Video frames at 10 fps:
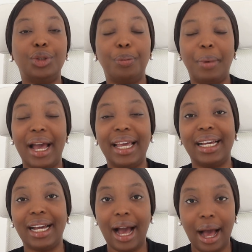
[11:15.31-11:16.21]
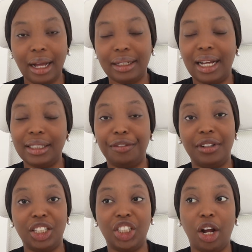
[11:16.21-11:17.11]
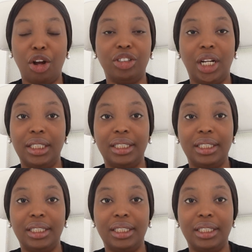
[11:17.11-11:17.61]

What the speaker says: to buy a car, that's a financial contract,